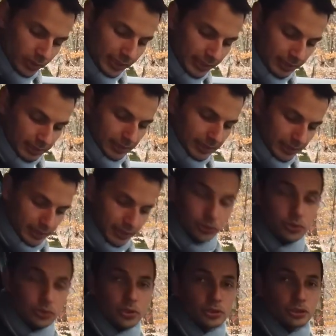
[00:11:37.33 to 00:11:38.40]
2 cup
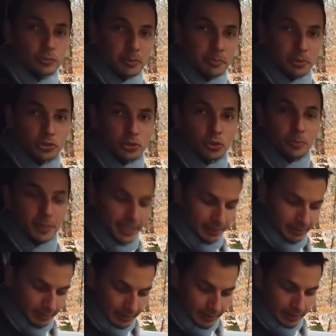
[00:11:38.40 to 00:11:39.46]
holder compartments
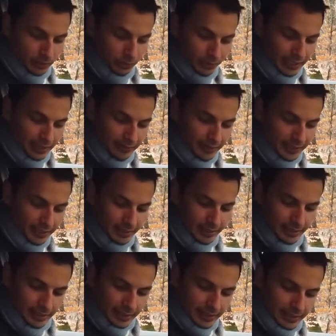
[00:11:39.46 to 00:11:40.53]
with little
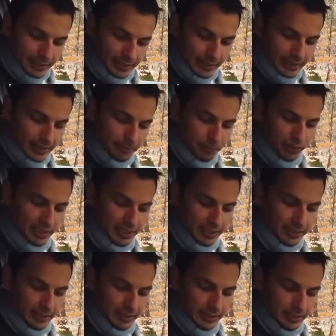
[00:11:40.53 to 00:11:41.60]
clips that hold them in
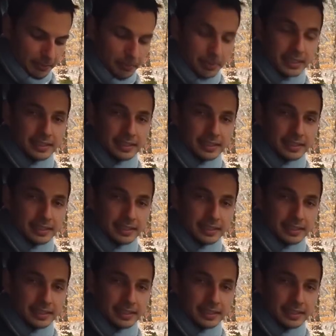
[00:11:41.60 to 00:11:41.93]
place.